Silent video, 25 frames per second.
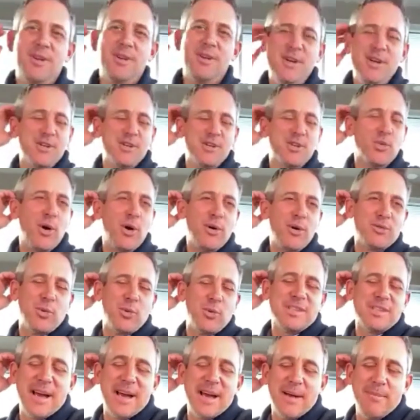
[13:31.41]
Yeah. So what's
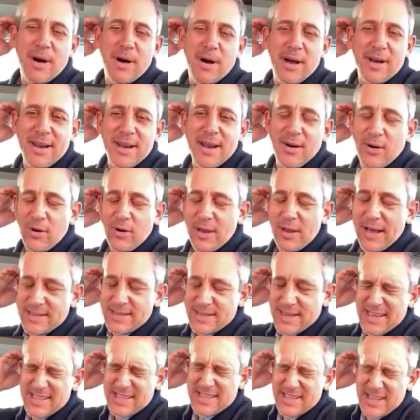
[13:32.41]
that Monday or
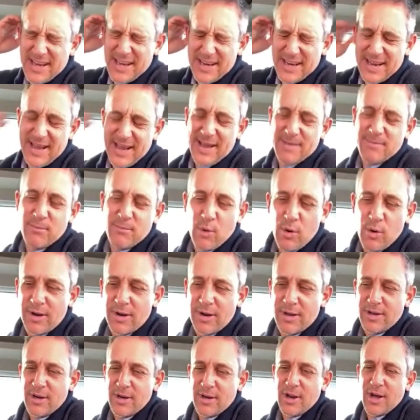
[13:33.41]
that Sunday
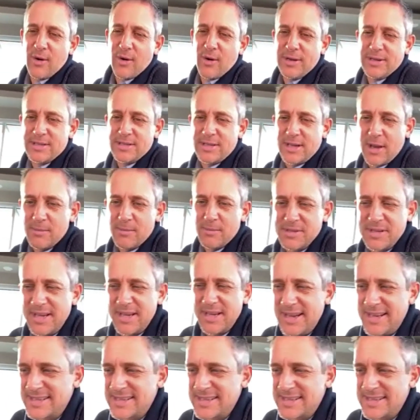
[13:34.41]
morning? He comes in.